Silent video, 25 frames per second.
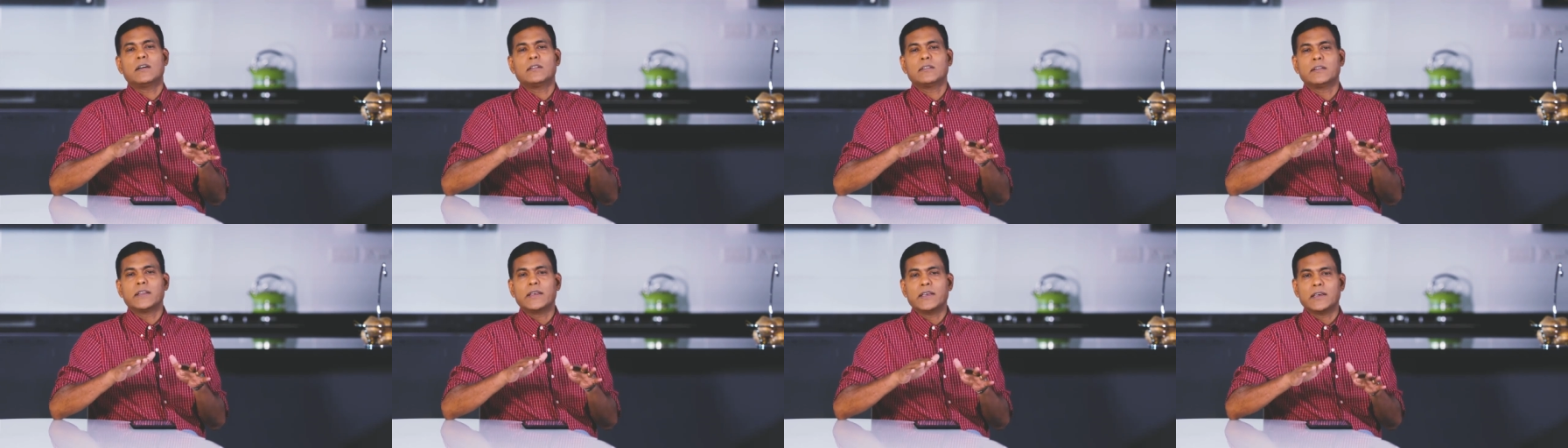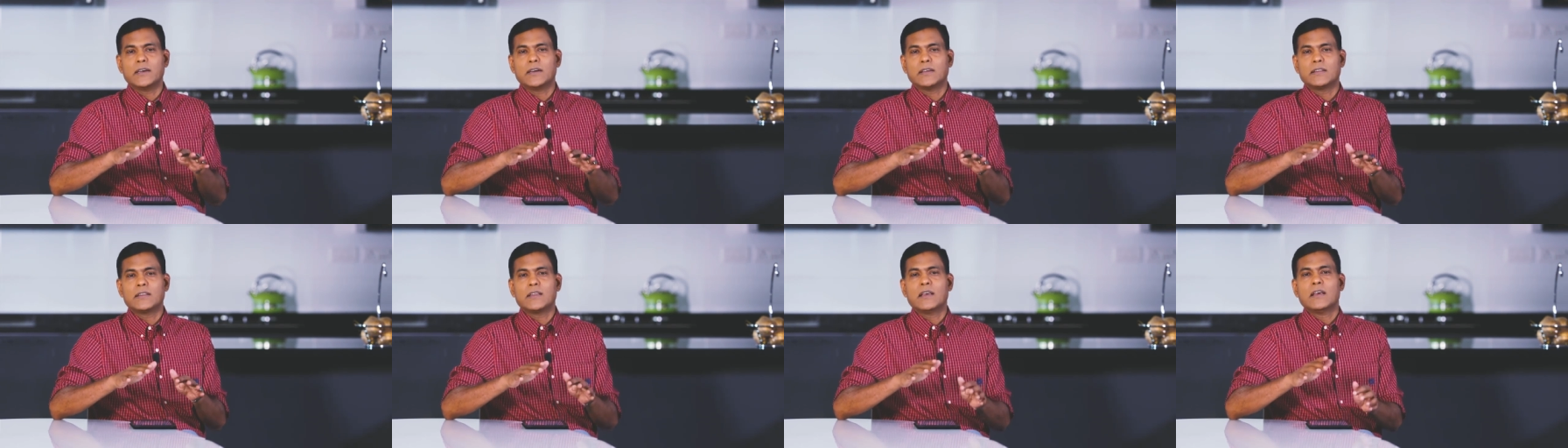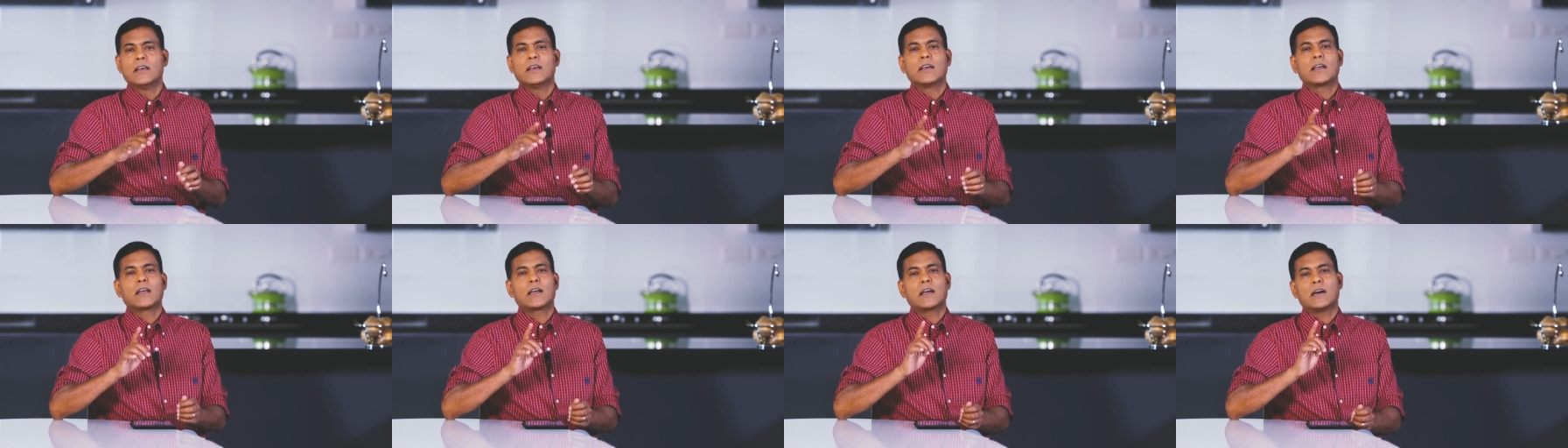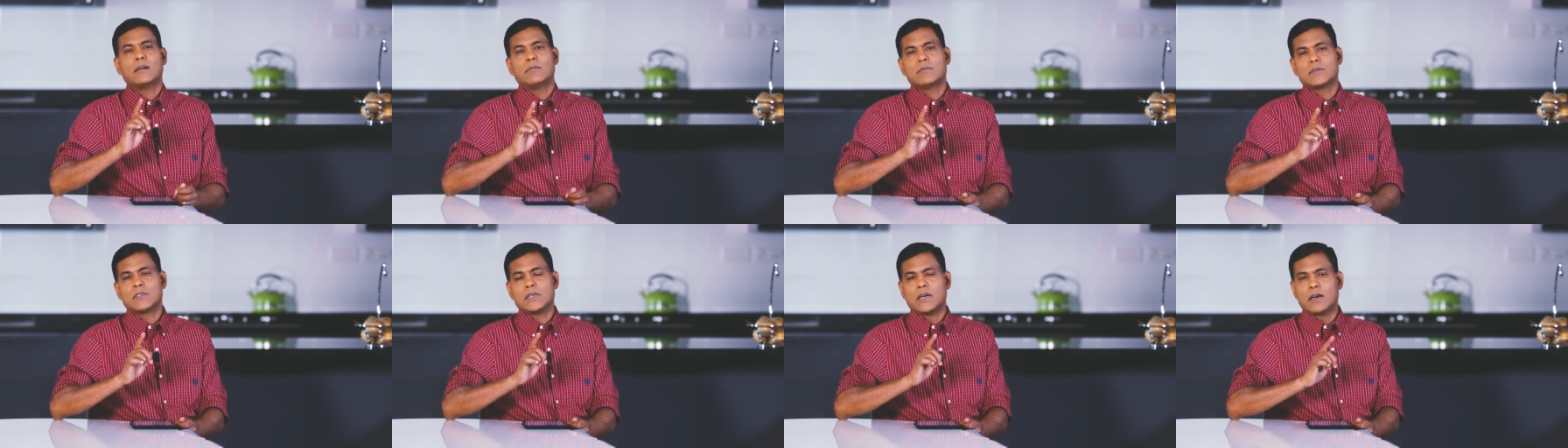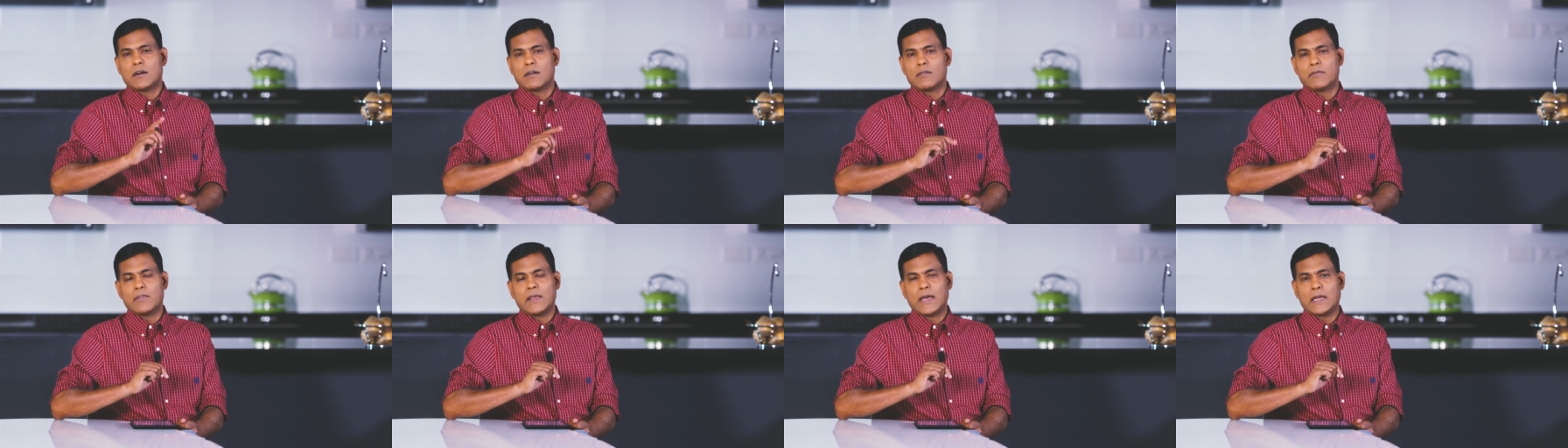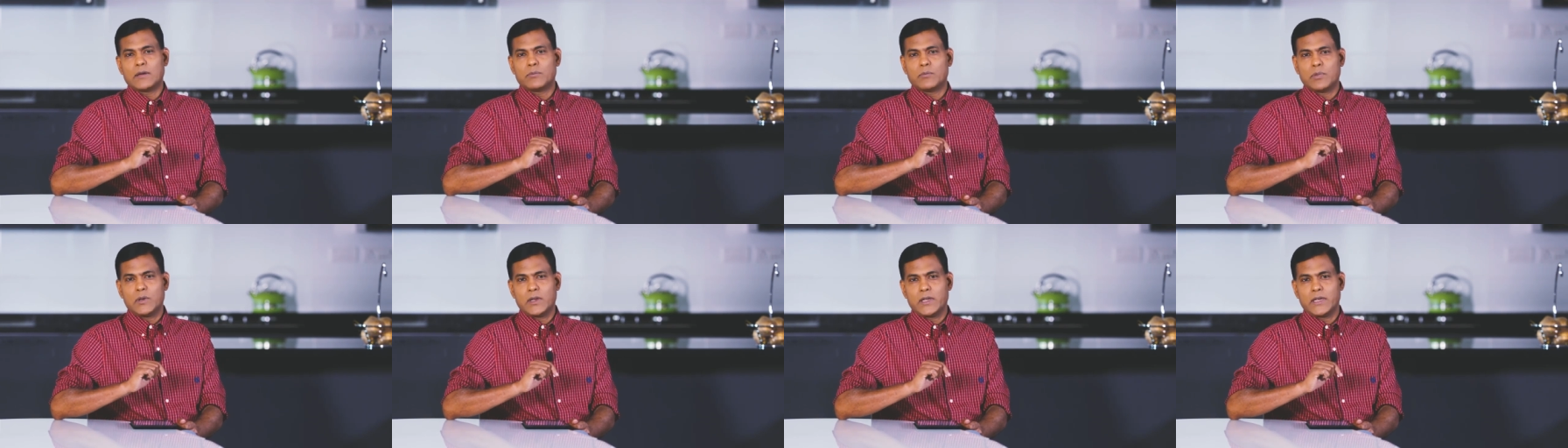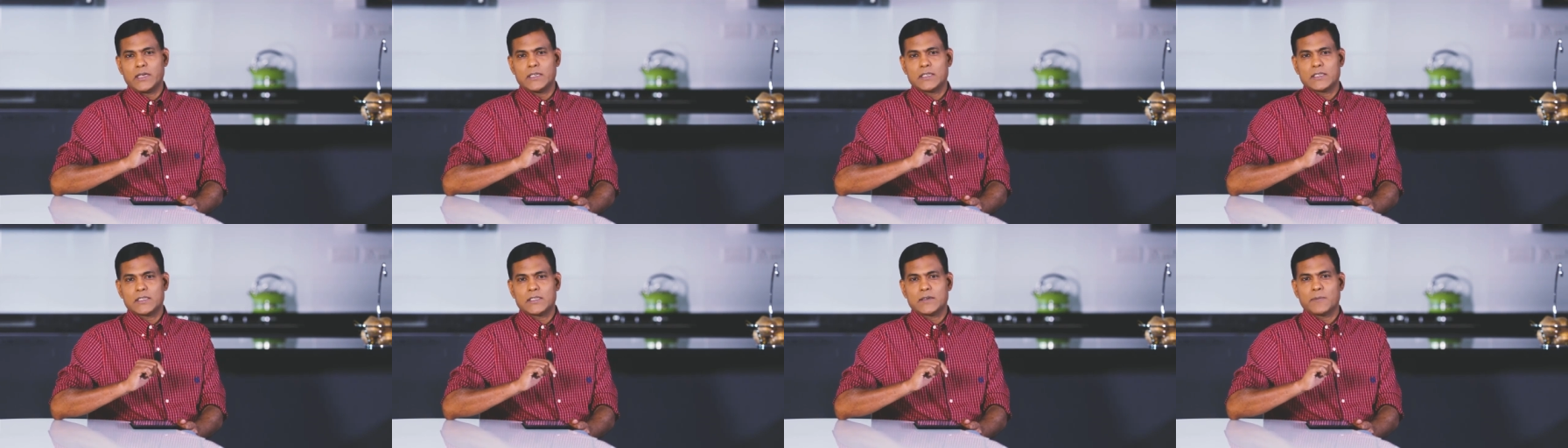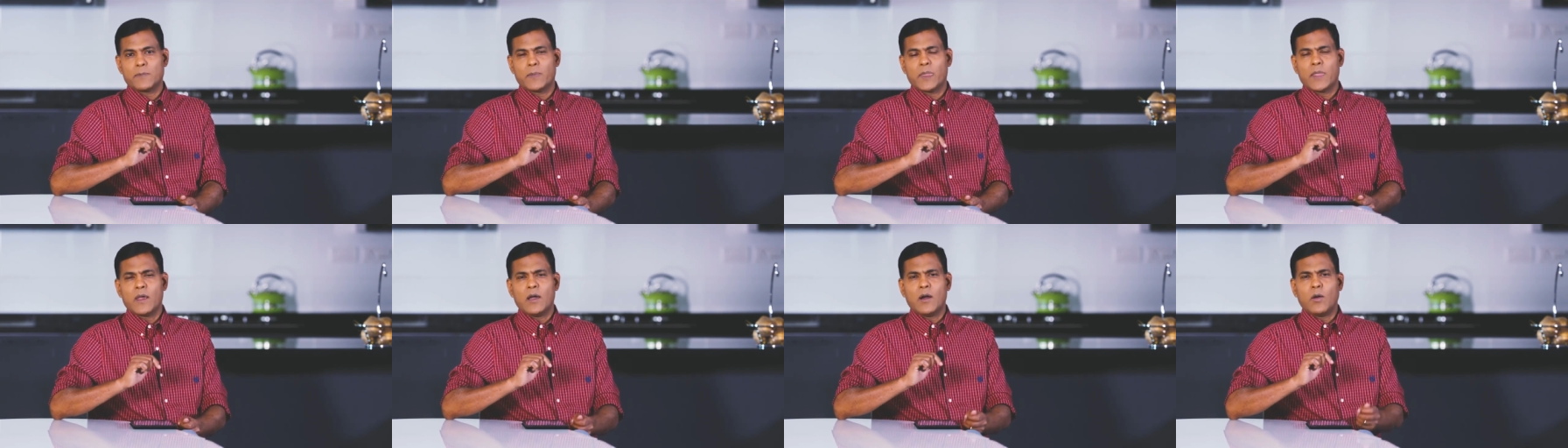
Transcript: on the earth comes out of that place.